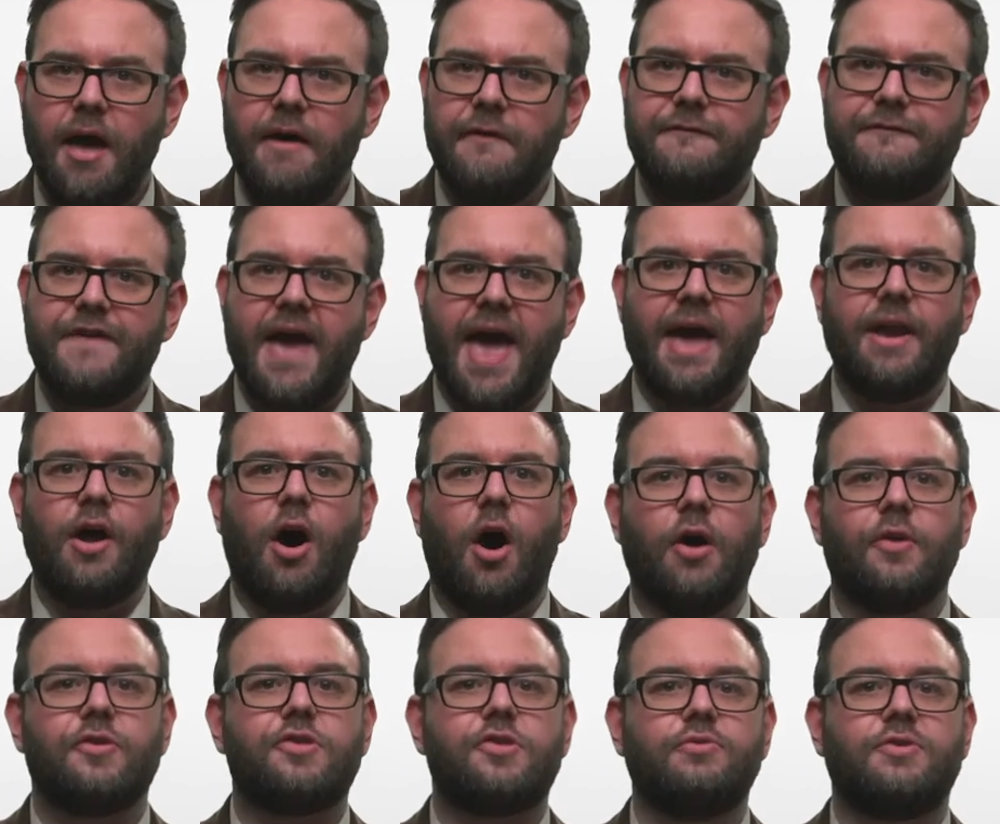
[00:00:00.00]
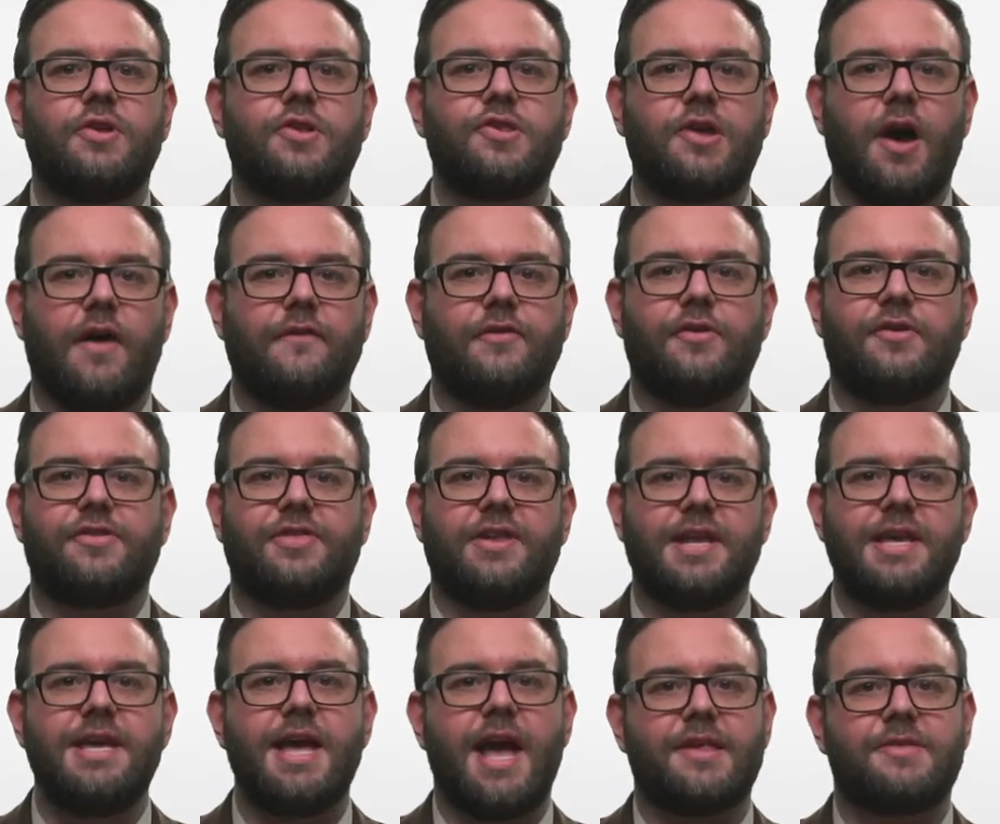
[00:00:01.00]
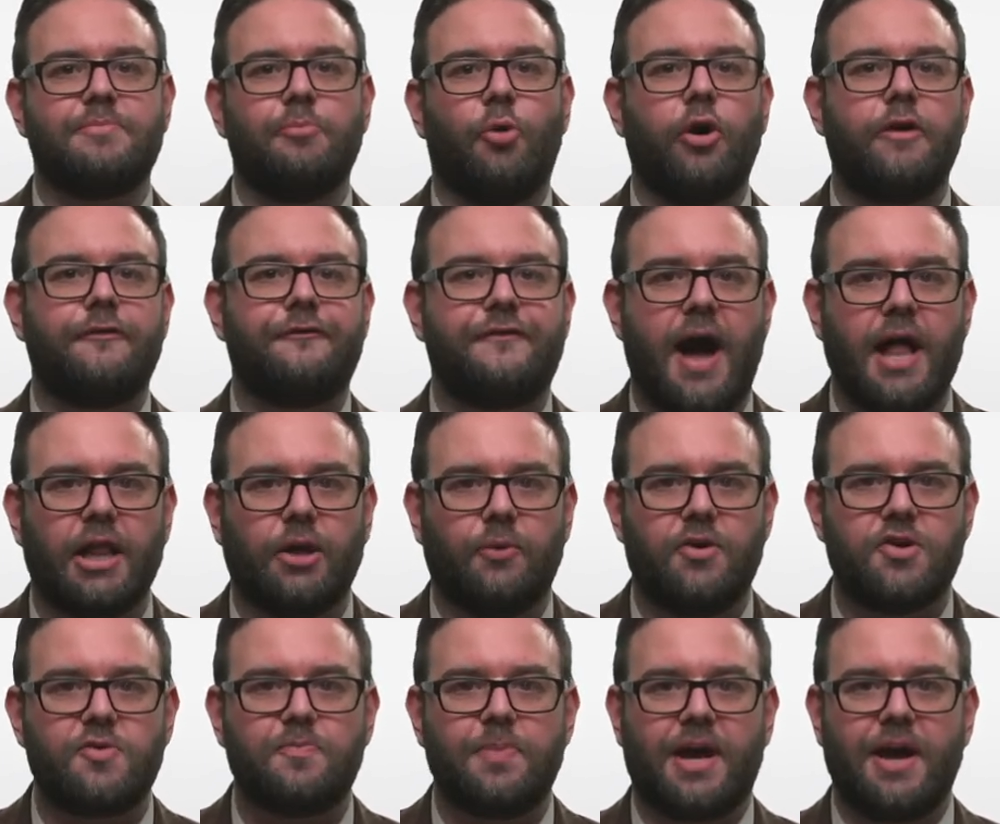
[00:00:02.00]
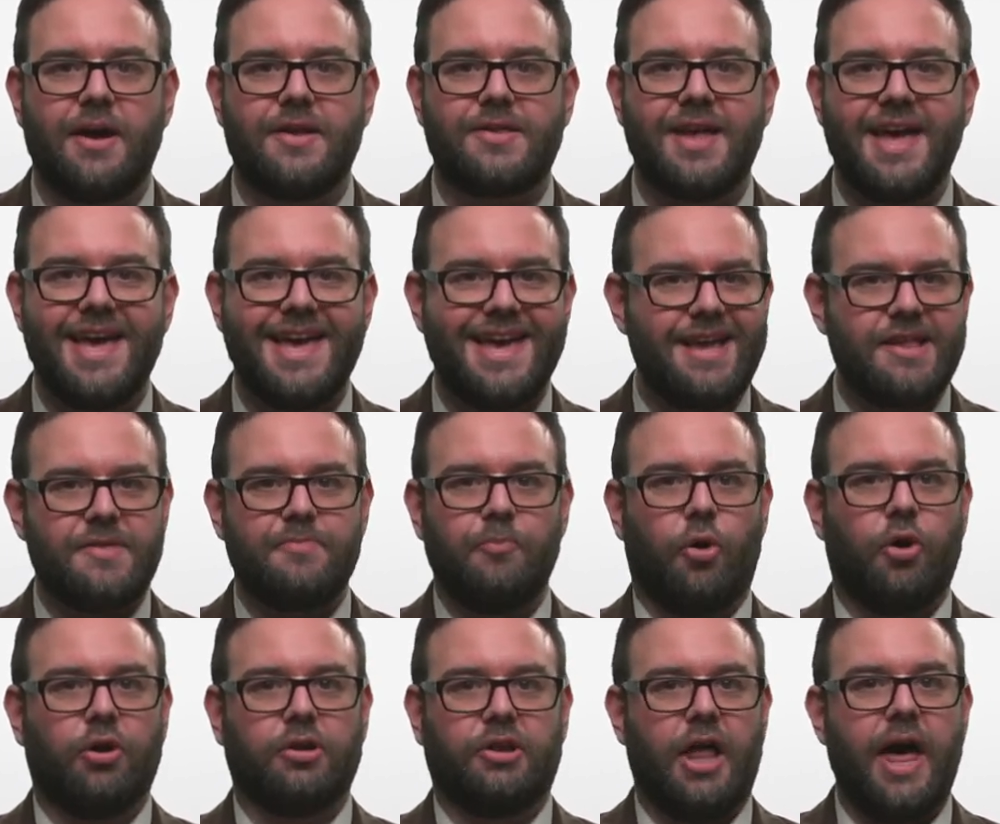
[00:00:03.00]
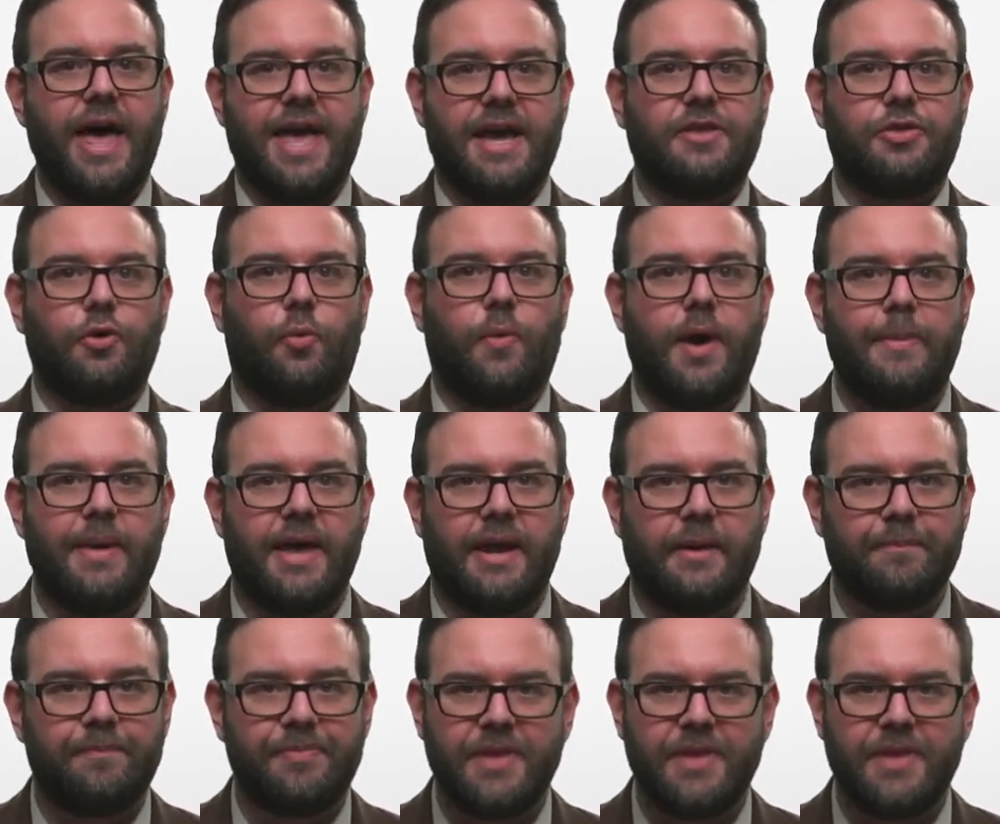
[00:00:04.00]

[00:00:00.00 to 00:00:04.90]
Van also discovers that he has more followers because he's more like the women.